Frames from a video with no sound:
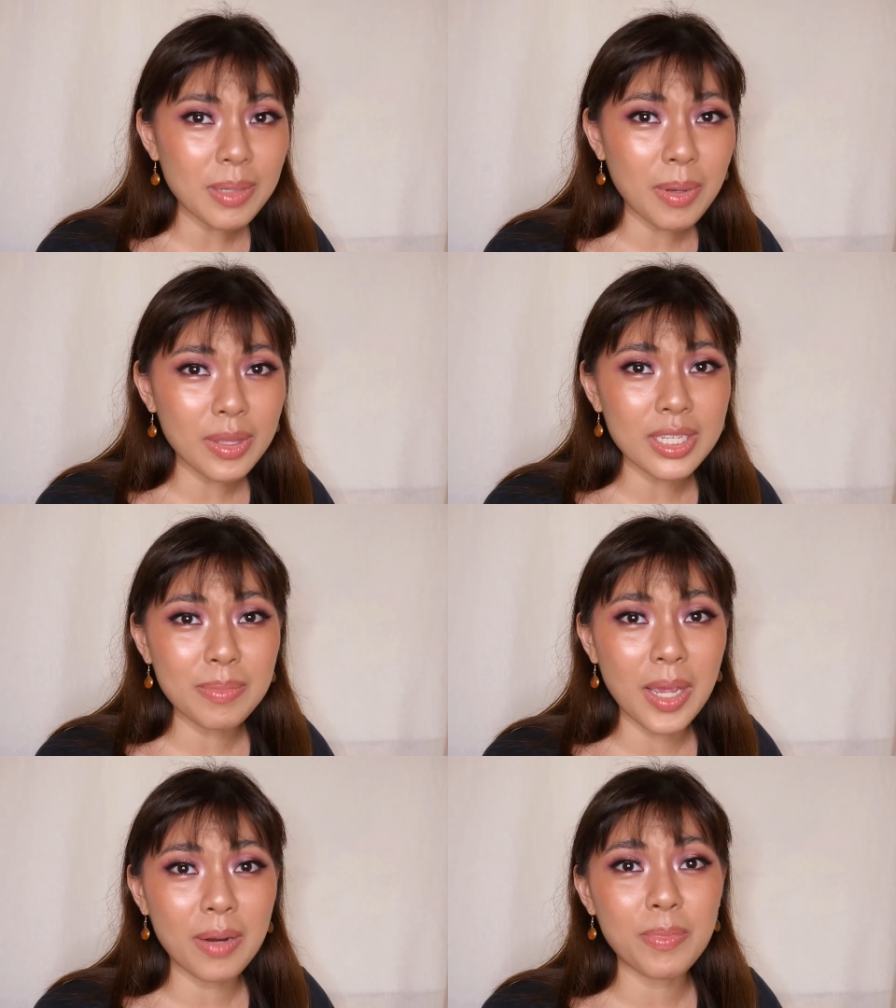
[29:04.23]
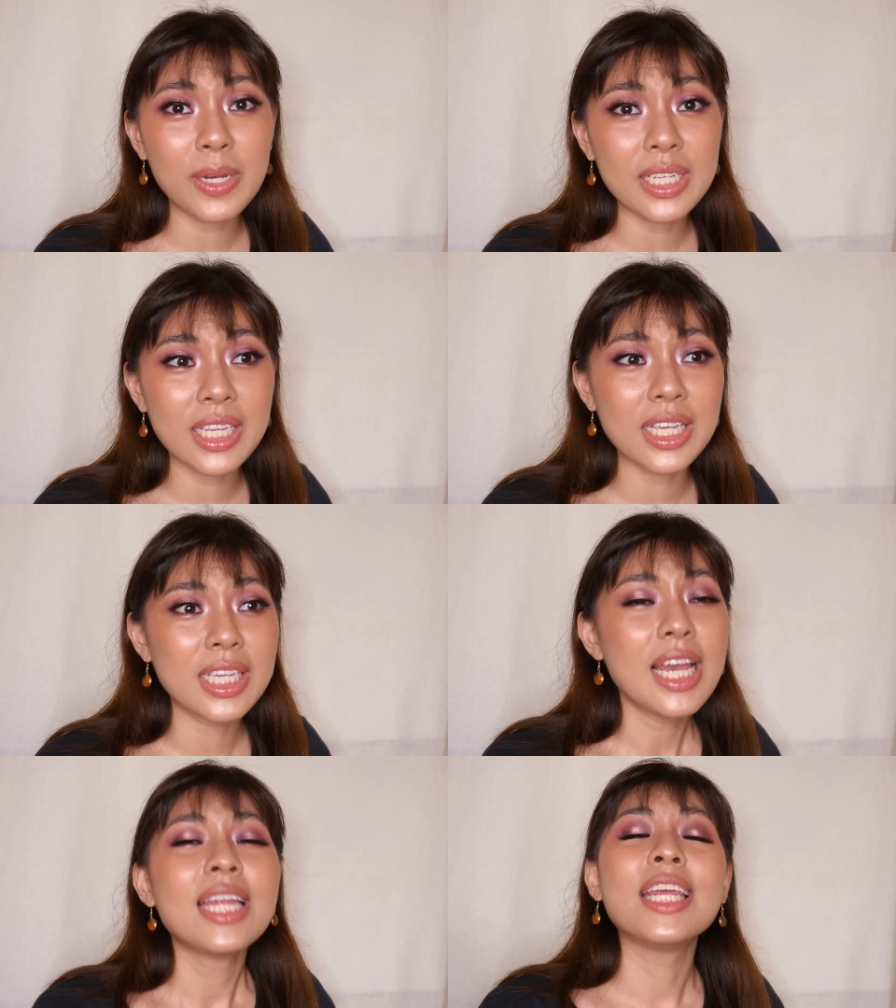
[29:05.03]
about these makeup
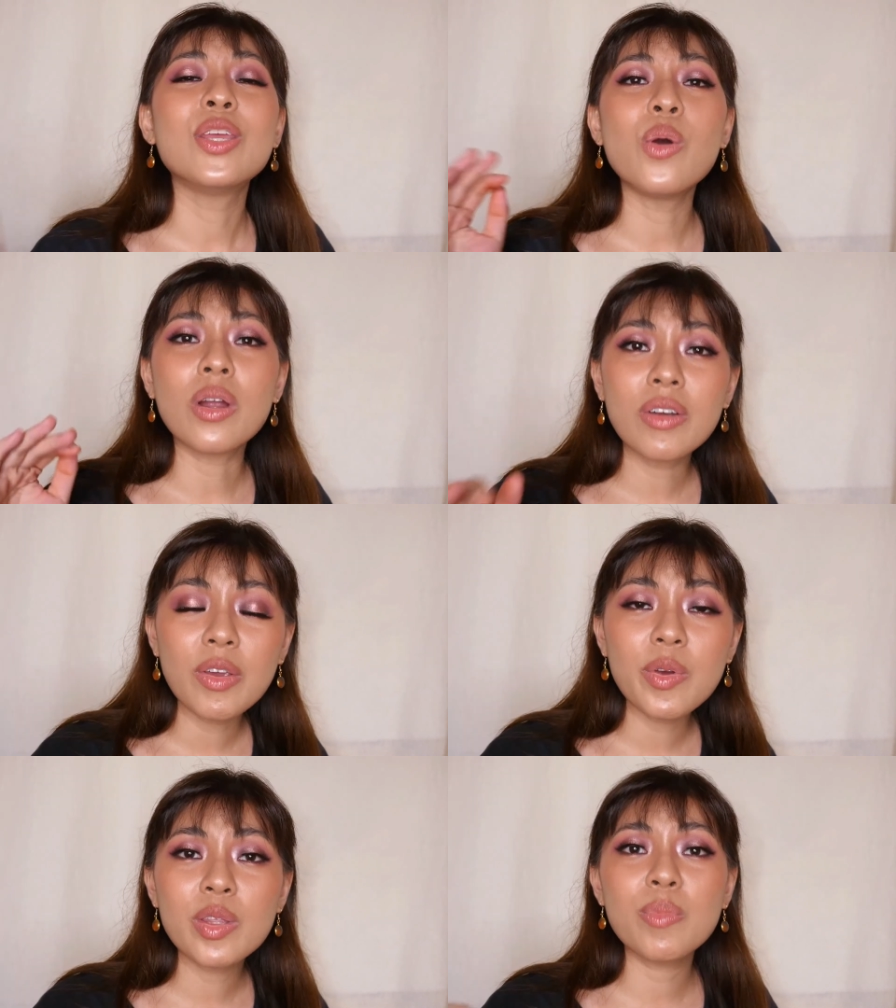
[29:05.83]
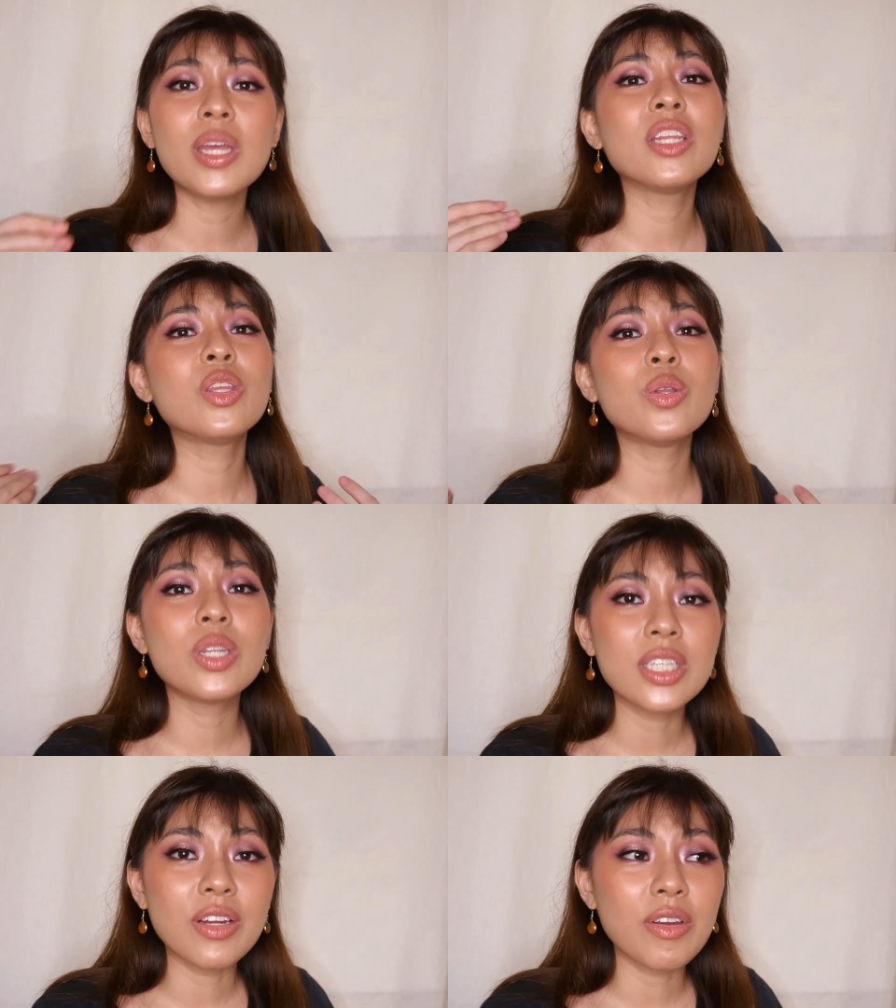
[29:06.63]
releases? Did you agree with me? Did you
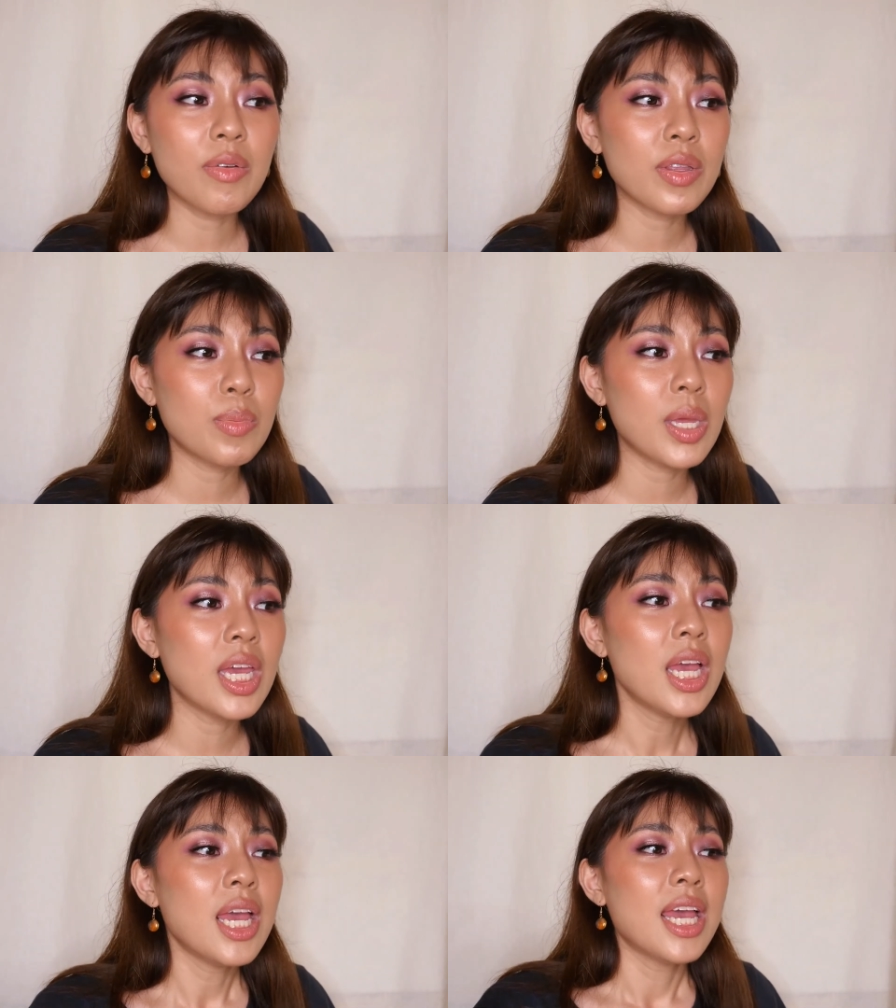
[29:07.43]
disagree with me?